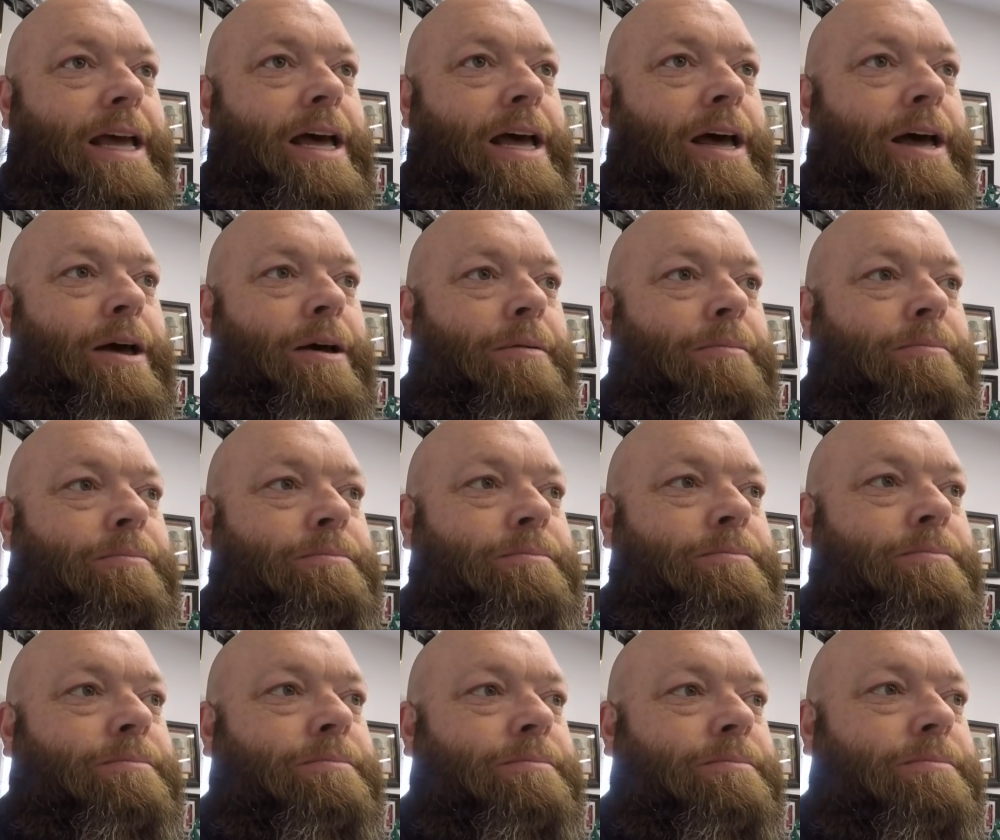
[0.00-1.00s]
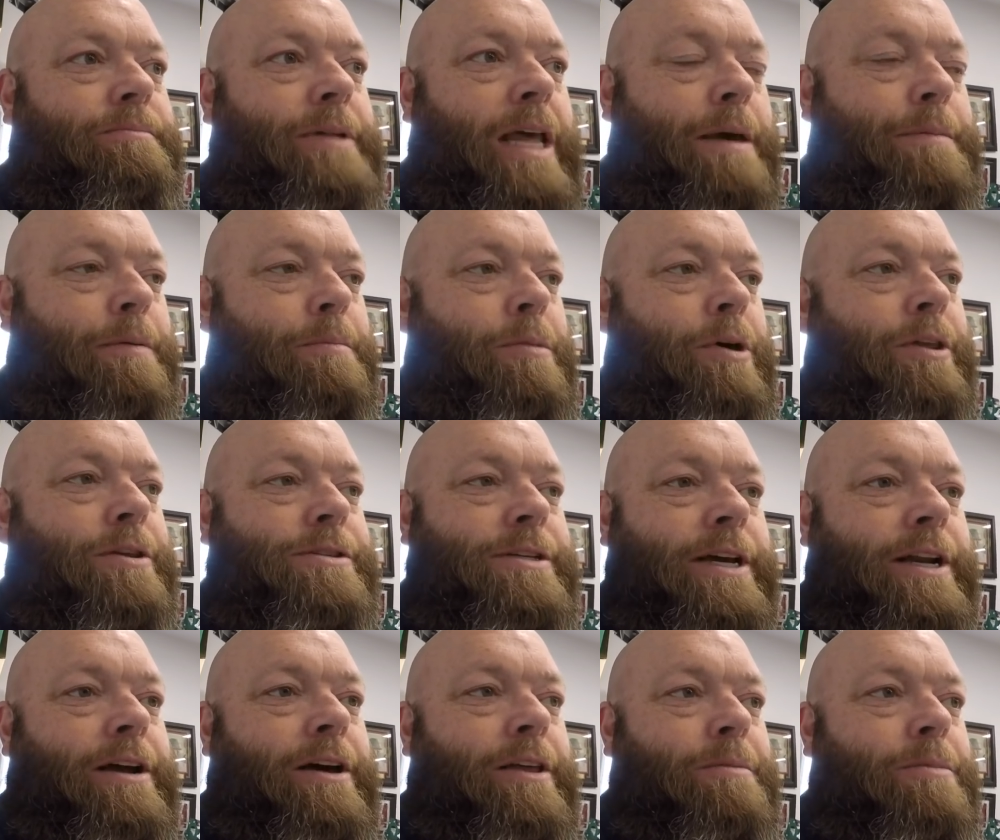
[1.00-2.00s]
Um, happy Mother's
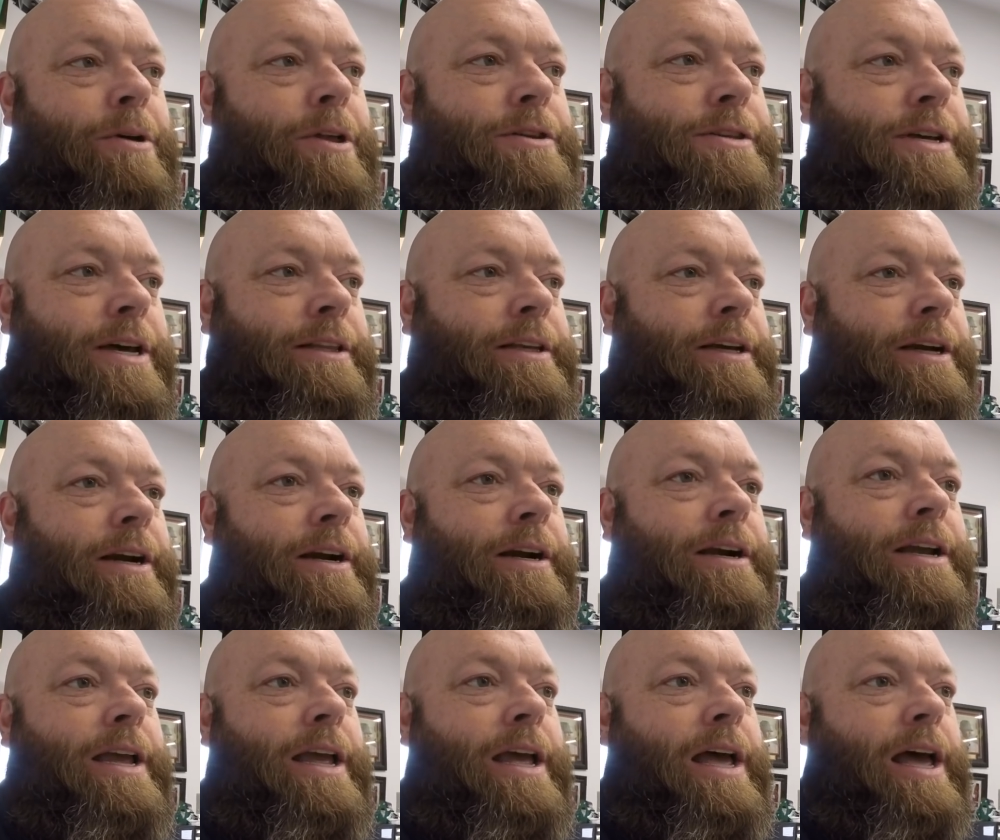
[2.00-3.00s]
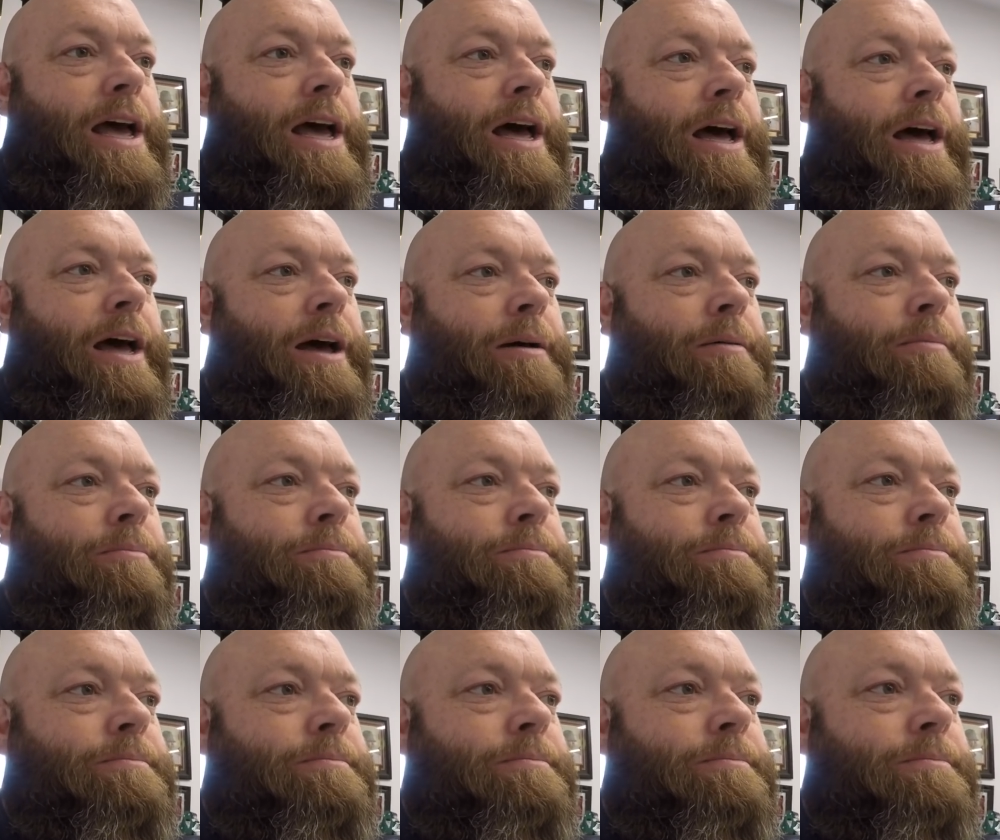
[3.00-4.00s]
Day to all the mothers out there. Um,
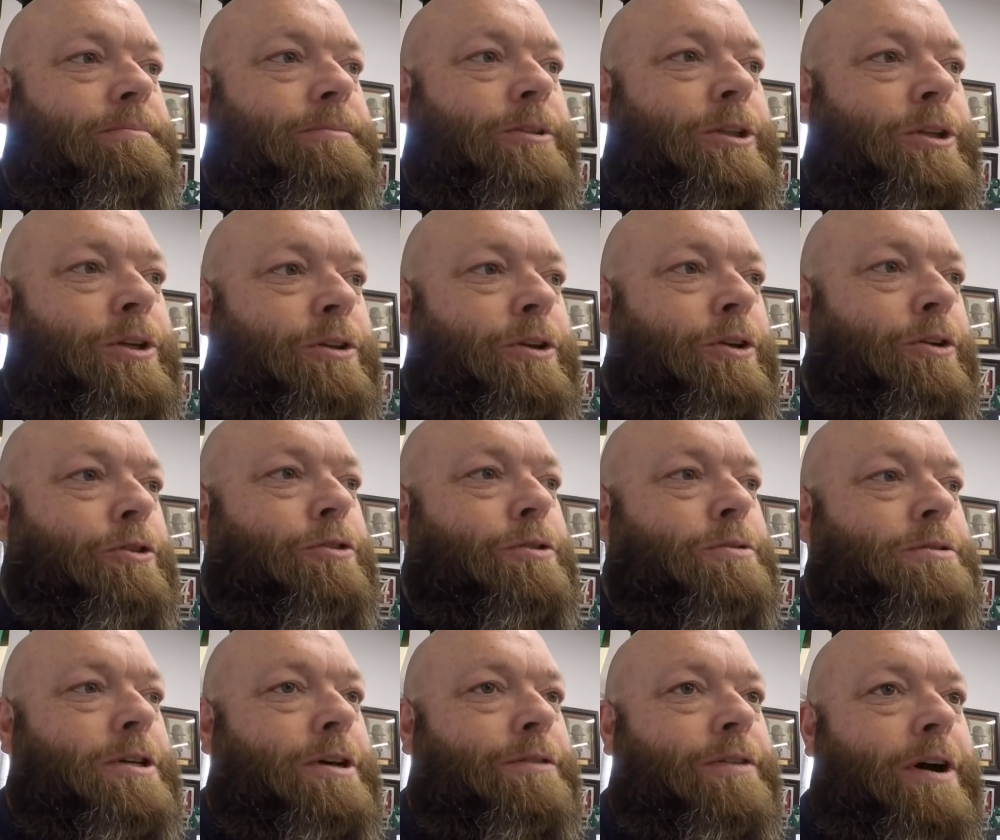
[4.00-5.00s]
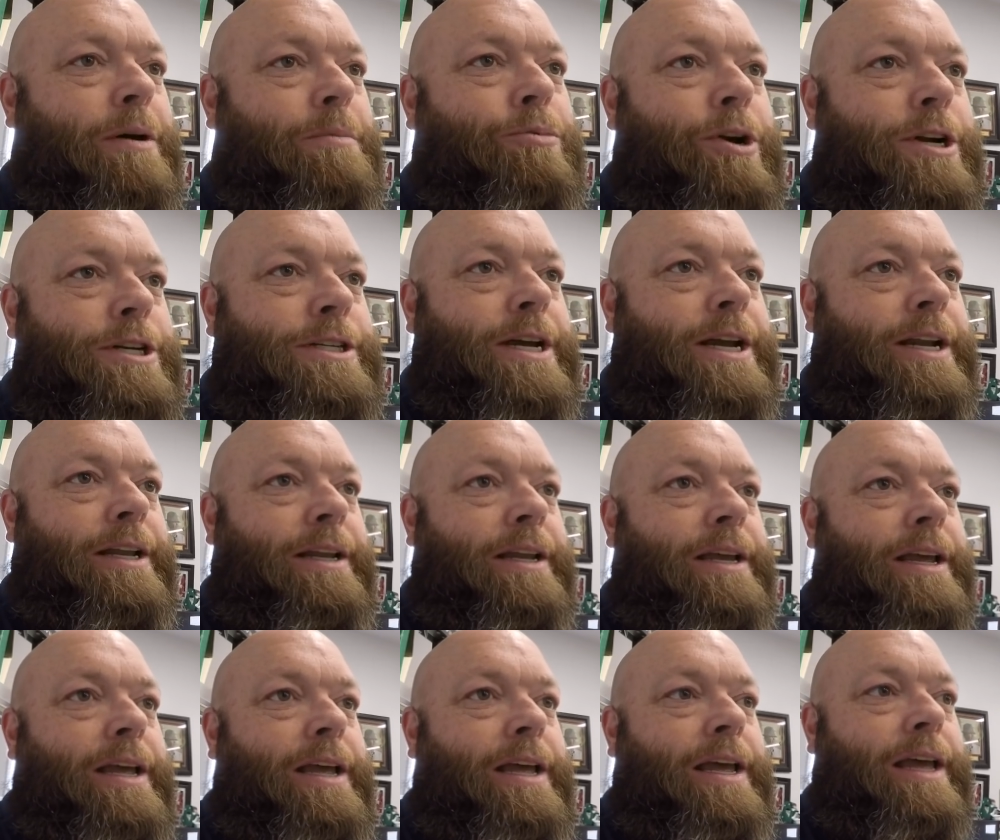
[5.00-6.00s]
do the YouTube stuff, I appreciate it.
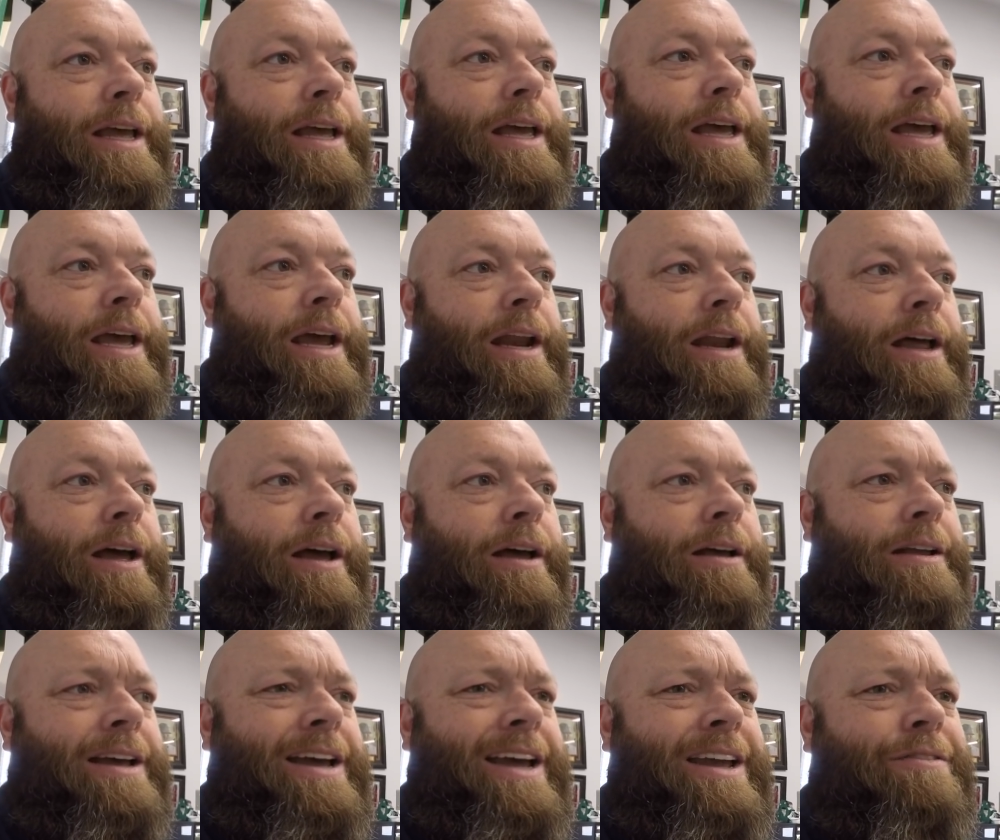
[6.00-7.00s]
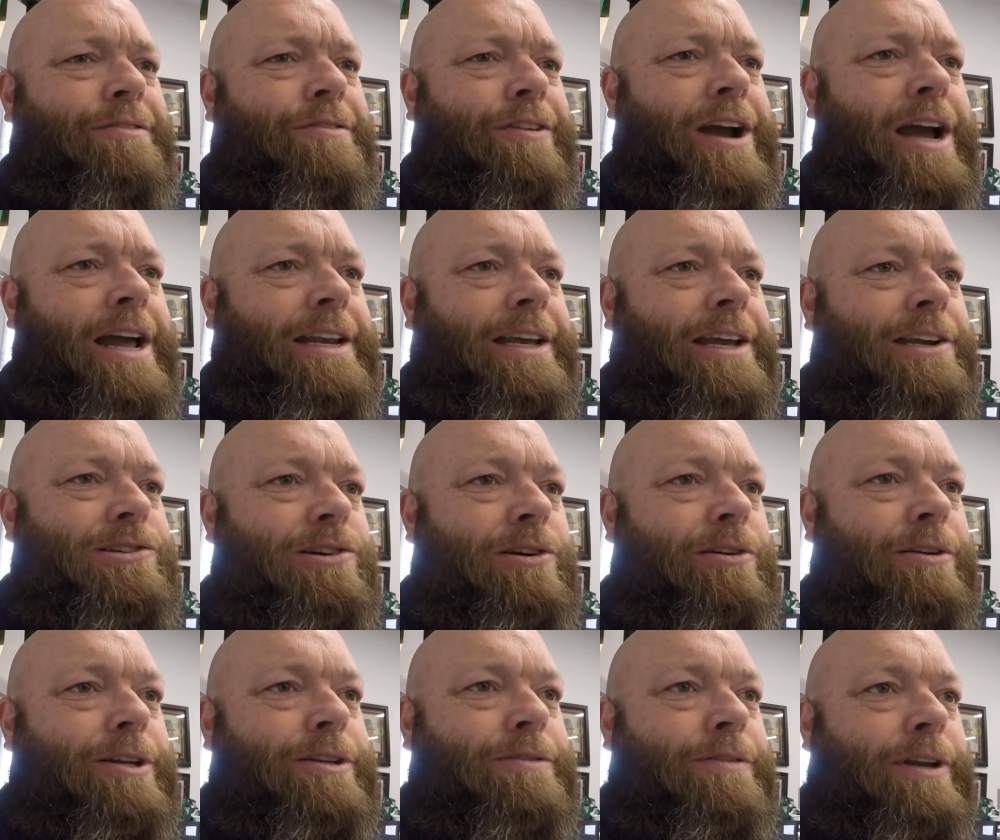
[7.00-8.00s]
And uh, I even forgot the intro
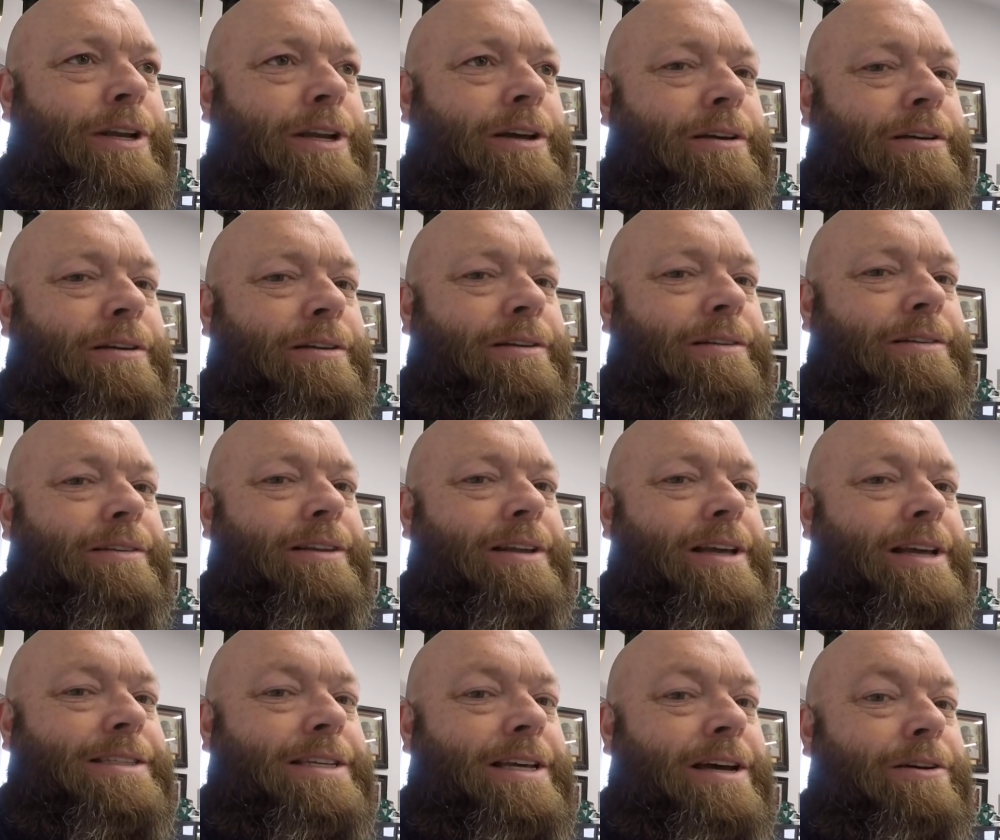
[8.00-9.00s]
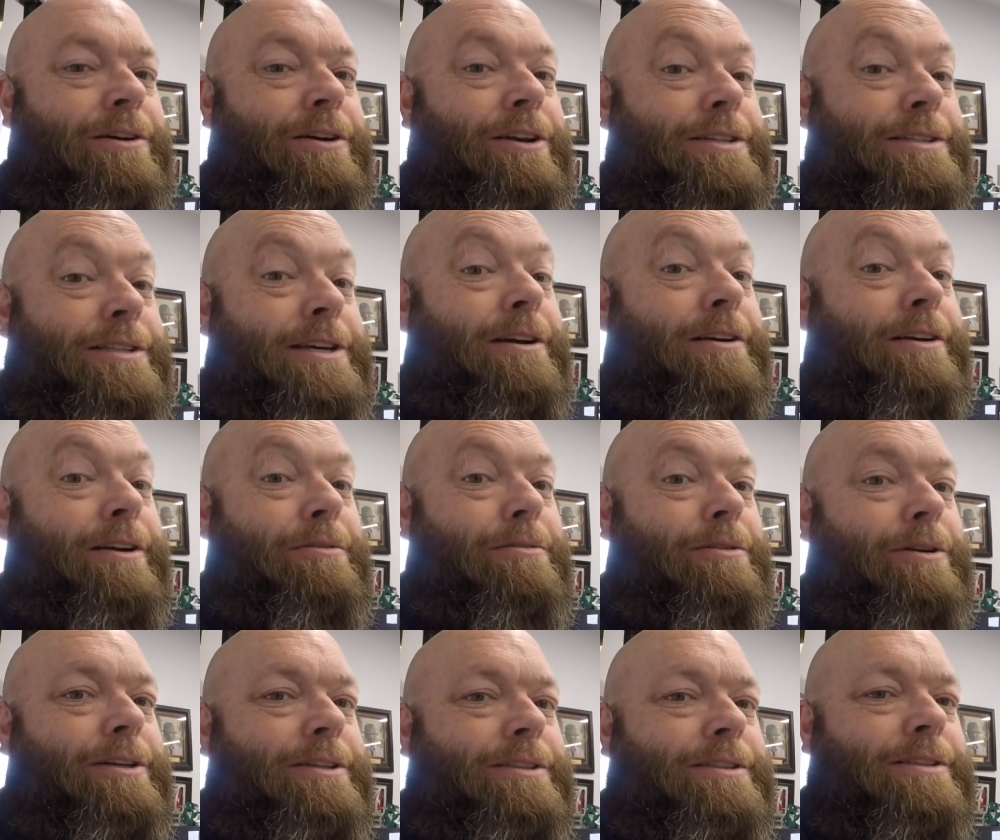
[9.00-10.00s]
on this video. That's how good a Saturday it
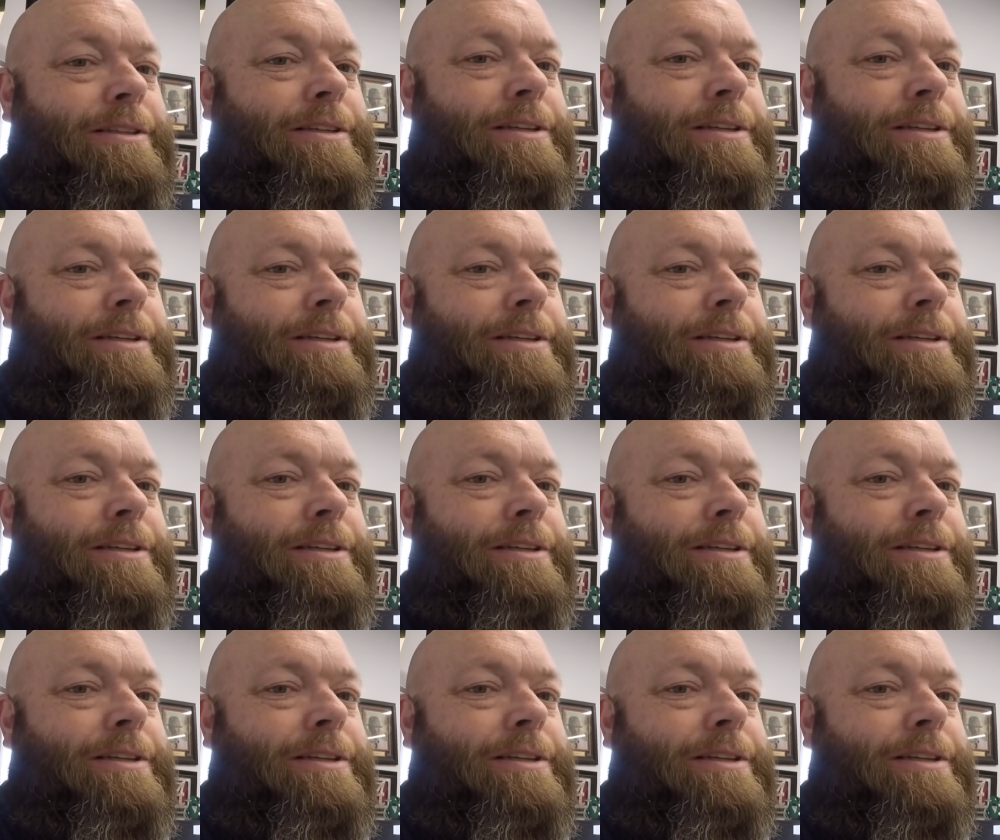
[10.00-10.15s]
was.